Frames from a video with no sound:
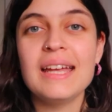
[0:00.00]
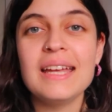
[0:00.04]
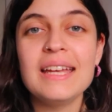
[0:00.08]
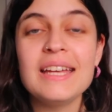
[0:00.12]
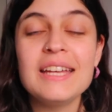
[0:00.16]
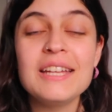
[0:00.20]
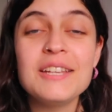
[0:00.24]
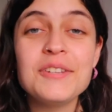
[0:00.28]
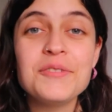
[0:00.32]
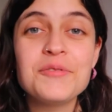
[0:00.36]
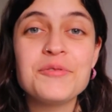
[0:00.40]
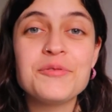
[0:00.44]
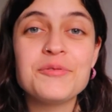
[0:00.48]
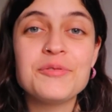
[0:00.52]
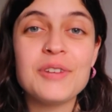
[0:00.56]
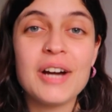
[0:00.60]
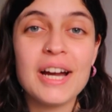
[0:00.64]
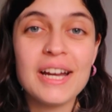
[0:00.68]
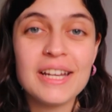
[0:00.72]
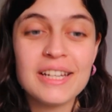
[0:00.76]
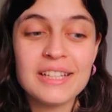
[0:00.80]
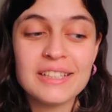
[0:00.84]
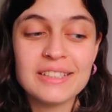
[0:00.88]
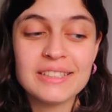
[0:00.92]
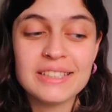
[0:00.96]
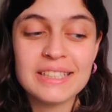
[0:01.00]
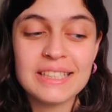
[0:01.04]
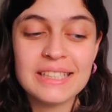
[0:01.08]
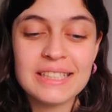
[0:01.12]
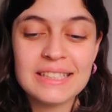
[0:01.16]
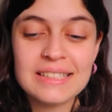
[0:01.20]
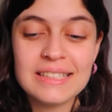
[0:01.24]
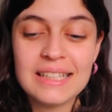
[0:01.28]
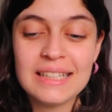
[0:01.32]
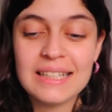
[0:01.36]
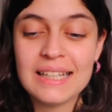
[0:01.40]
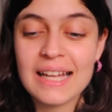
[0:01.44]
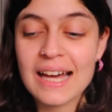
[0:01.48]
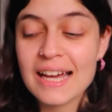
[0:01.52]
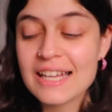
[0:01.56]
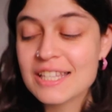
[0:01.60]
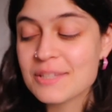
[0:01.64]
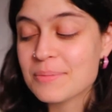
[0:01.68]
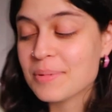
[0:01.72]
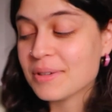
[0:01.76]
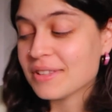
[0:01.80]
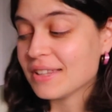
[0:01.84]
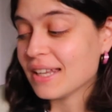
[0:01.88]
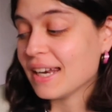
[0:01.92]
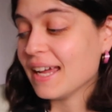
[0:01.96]
And finally, the
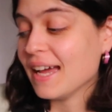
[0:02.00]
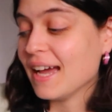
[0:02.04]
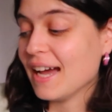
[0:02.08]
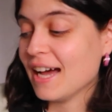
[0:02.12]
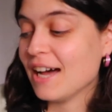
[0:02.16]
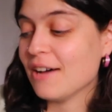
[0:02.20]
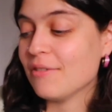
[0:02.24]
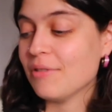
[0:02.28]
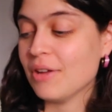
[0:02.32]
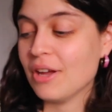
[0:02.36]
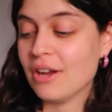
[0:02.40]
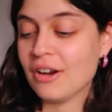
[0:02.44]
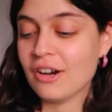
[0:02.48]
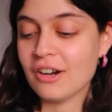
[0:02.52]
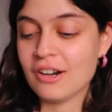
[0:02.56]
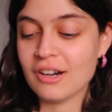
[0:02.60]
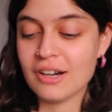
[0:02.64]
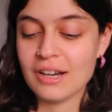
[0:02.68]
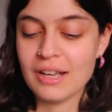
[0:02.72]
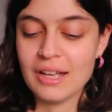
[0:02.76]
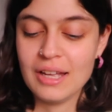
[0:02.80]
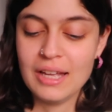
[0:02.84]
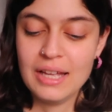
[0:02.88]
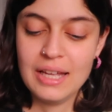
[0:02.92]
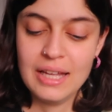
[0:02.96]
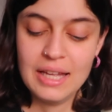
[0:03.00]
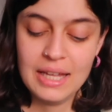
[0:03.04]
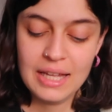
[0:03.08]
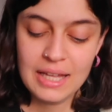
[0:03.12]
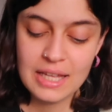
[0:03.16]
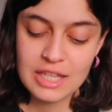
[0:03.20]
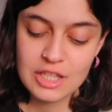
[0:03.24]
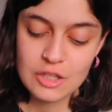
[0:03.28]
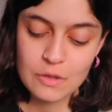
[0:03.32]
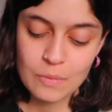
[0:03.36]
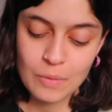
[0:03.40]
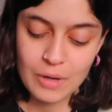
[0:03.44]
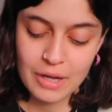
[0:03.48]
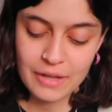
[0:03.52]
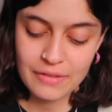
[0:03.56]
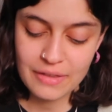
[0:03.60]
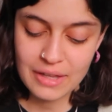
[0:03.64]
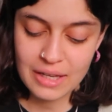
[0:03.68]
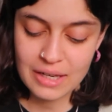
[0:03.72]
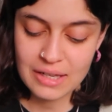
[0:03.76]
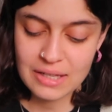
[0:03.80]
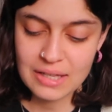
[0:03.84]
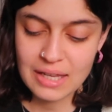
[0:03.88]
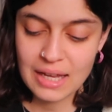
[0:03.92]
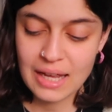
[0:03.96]
last book that I have here is one
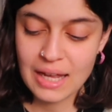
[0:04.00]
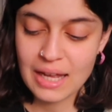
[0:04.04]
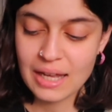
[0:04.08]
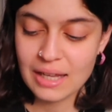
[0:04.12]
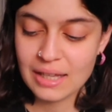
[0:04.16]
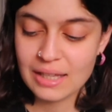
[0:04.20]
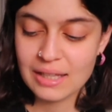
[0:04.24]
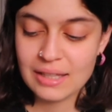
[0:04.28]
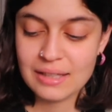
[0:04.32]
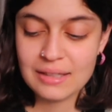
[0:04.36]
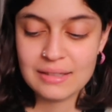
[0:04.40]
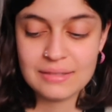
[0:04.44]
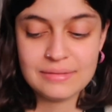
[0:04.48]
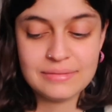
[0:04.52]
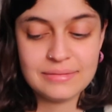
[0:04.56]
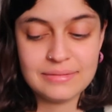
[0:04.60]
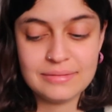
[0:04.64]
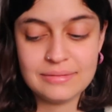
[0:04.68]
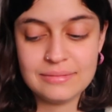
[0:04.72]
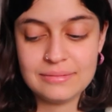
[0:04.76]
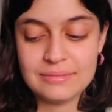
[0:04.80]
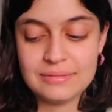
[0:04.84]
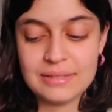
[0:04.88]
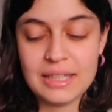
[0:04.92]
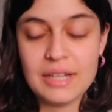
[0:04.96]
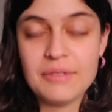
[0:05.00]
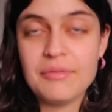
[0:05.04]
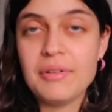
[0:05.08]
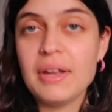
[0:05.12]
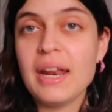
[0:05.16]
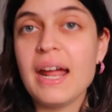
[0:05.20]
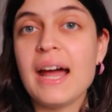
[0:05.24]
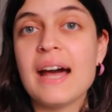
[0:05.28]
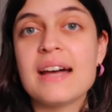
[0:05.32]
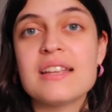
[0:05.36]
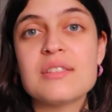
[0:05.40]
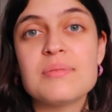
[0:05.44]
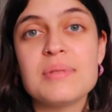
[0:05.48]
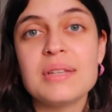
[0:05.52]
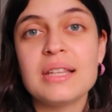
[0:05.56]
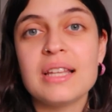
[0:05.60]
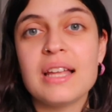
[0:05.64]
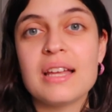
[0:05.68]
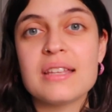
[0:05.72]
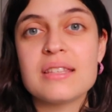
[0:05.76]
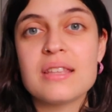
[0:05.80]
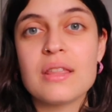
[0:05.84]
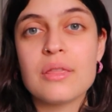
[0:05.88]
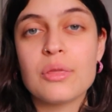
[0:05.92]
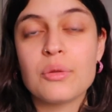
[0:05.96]
that if, if it has been
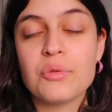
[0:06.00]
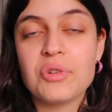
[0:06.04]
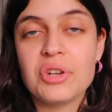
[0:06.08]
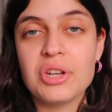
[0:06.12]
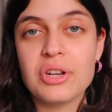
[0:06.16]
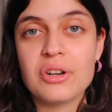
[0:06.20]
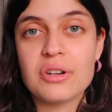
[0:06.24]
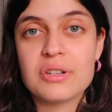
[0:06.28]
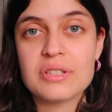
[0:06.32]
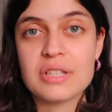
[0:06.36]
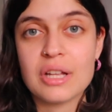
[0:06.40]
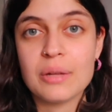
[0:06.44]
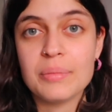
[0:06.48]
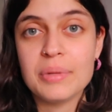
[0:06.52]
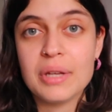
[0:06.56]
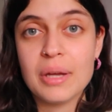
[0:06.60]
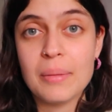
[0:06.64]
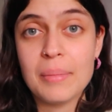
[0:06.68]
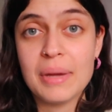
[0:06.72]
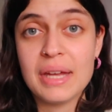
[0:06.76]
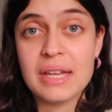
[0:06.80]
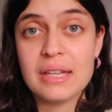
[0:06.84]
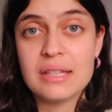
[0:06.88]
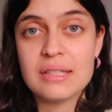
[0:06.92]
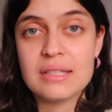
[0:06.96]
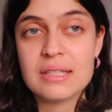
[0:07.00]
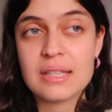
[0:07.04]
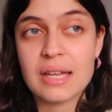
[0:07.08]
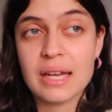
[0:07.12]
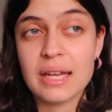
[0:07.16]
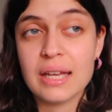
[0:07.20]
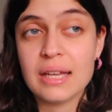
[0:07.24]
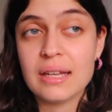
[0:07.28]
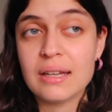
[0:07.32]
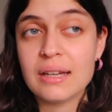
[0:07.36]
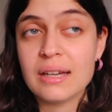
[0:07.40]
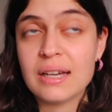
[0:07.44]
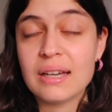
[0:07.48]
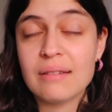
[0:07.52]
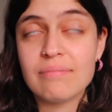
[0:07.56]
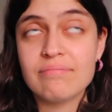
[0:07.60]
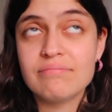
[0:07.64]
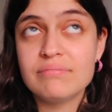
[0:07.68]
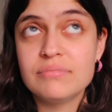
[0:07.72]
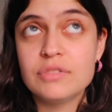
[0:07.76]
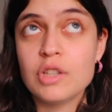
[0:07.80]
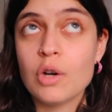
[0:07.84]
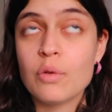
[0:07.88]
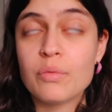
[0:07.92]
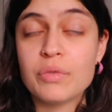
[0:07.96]
less than three years, I'll be amazed. I
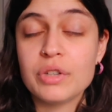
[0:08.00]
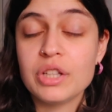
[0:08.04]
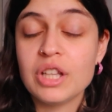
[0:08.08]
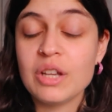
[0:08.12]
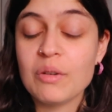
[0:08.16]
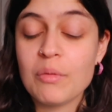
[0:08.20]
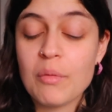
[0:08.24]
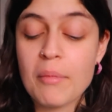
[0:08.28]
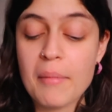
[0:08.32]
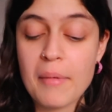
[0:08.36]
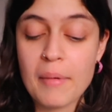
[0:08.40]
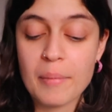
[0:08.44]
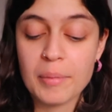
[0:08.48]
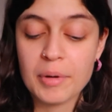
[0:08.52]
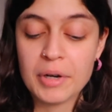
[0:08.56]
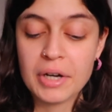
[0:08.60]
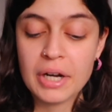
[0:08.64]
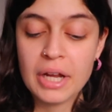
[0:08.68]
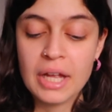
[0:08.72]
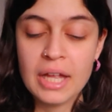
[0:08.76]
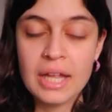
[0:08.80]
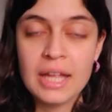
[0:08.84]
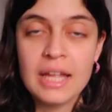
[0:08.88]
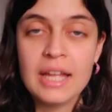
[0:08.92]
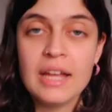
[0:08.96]
don't really remember.